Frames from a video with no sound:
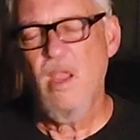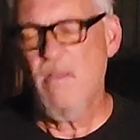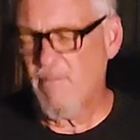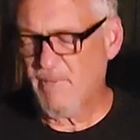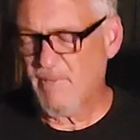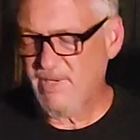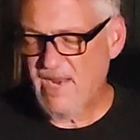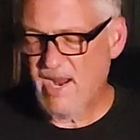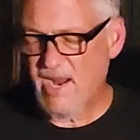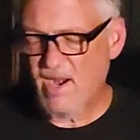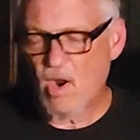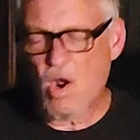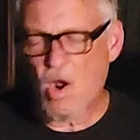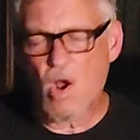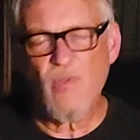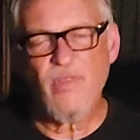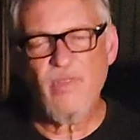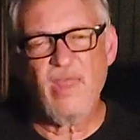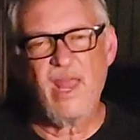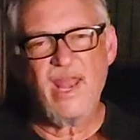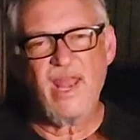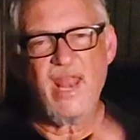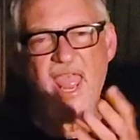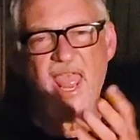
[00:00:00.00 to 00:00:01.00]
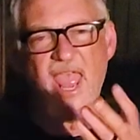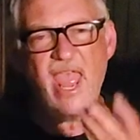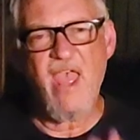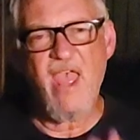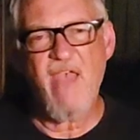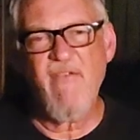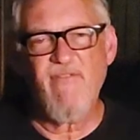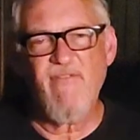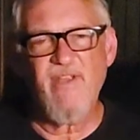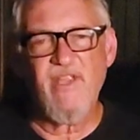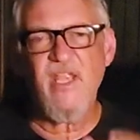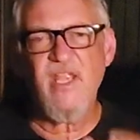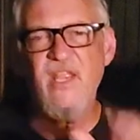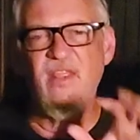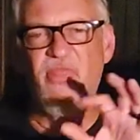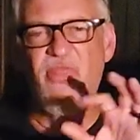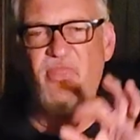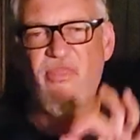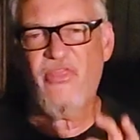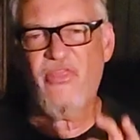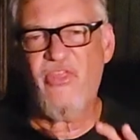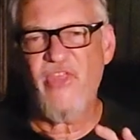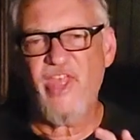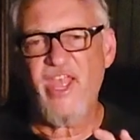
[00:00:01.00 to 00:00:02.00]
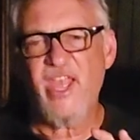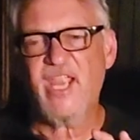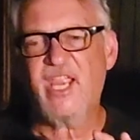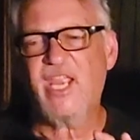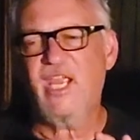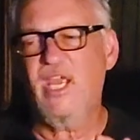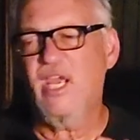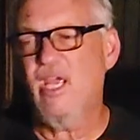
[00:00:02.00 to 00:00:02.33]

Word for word: but not all that heavy, thick,